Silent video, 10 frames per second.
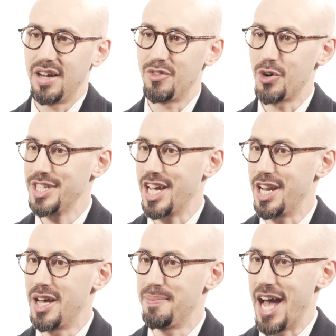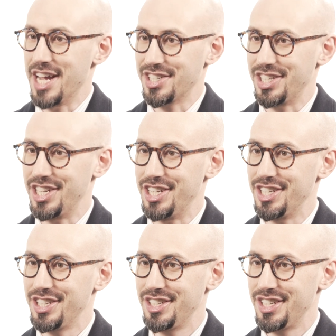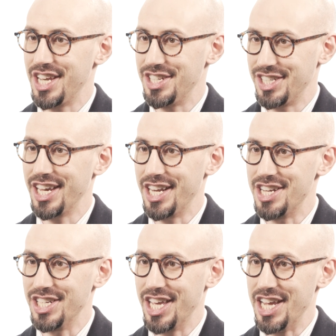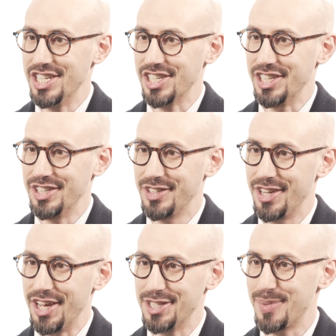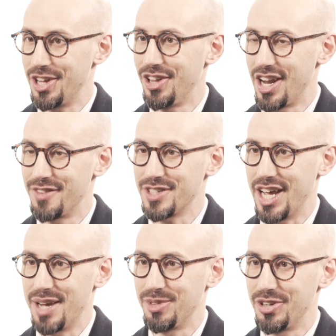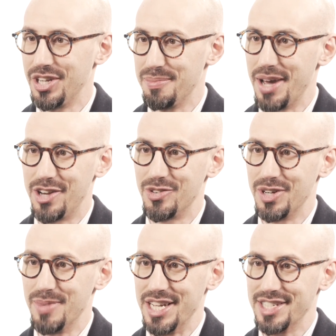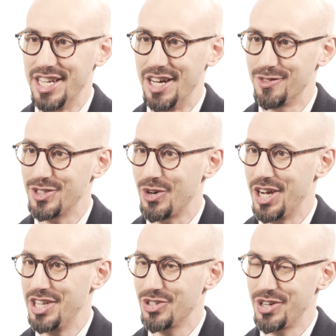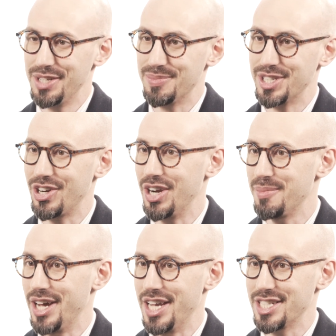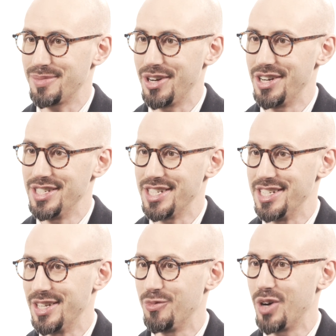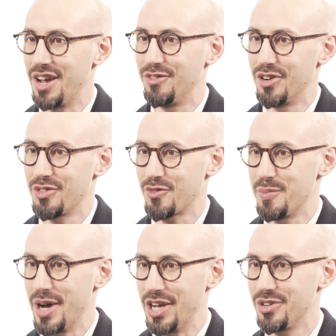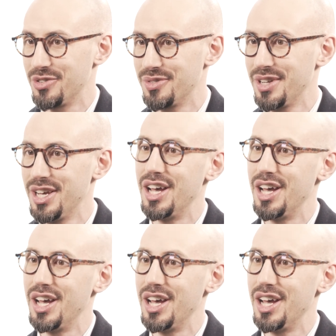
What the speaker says: I've always had a passion in teaching and education. I spent a lot of time learning Mandarin myself, so I enjoy sharing my experiences and what I've learned from my own